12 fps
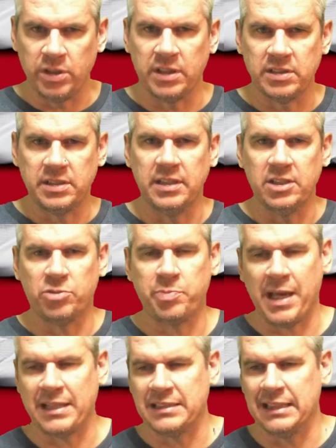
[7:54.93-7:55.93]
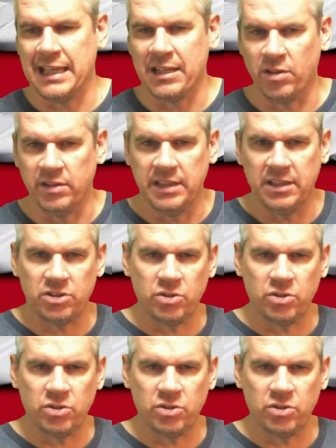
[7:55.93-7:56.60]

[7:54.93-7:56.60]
you can see the specks again on there.